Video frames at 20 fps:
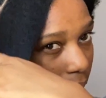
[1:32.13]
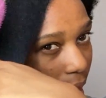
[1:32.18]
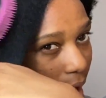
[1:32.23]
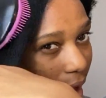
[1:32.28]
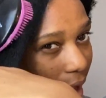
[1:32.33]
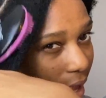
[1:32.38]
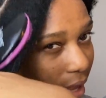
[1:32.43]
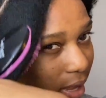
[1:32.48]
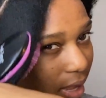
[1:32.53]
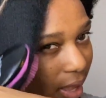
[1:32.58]

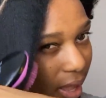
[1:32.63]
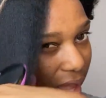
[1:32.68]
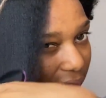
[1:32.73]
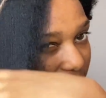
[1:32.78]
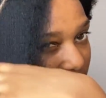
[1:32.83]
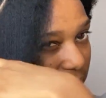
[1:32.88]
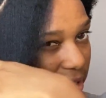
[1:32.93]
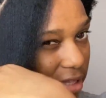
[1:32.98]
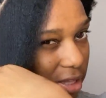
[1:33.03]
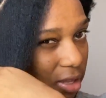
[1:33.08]
I
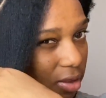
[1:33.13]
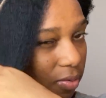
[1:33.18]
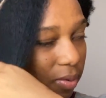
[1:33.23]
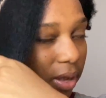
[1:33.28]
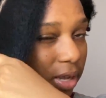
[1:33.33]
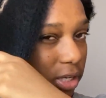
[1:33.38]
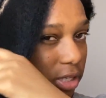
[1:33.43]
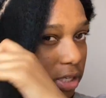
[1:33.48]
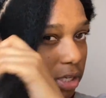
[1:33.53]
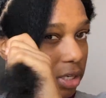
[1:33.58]
can see
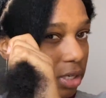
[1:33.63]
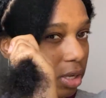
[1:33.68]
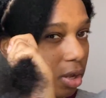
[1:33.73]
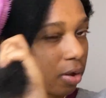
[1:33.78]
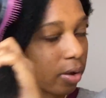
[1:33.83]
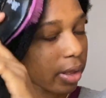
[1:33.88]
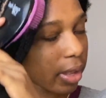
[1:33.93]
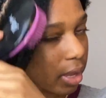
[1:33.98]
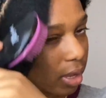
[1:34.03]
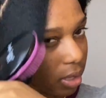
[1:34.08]
why she,
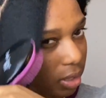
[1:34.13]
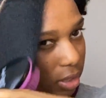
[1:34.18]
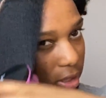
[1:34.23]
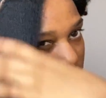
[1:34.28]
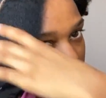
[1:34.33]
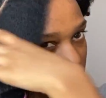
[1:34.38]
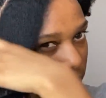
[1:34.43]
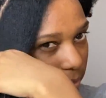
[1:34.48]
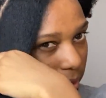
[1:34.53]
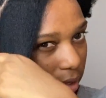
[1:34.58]
okay,
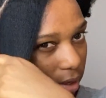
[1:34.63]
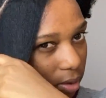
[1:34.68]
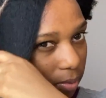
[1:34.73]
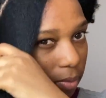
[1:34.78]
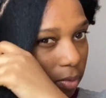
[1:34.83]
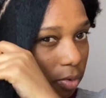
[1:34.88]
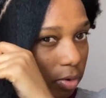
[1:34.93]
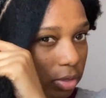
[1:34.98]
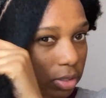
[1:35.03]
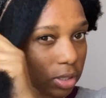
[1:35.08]
this is making
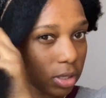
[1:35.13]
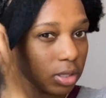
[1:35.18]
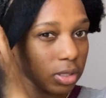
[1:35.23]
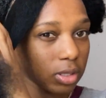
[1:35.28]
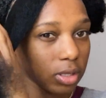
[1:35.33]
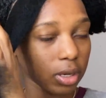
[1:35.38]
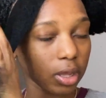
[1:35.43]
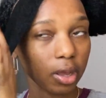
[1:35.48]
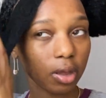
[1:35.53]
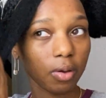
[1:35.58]
more
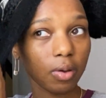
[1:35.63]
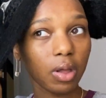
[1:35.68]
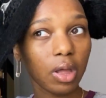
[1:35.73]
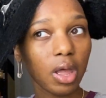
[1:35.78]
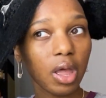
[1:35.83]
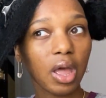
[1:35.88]
sense now.